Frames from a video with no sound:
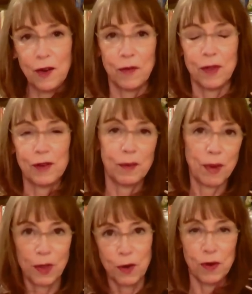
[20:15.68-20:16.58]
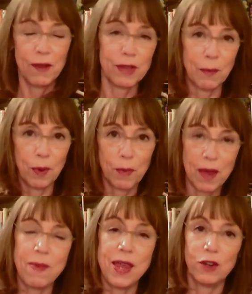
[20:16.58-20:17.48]
know, there's a mother who gives up her
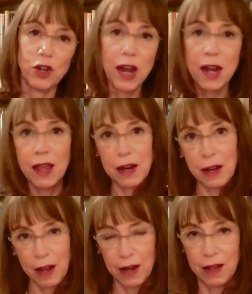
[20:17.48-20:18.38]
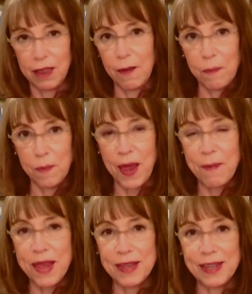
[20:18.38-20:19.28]
baby in China, and, and the
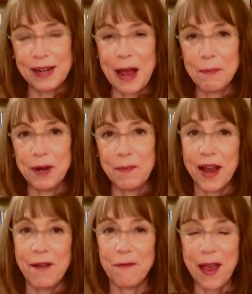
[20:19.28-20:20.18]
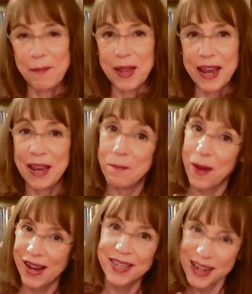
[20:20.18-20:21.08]
baby is adopted by a family in
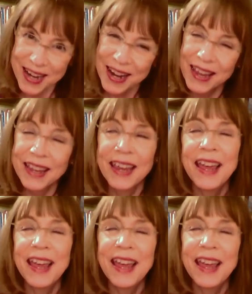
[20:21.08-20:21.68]
Pasadena.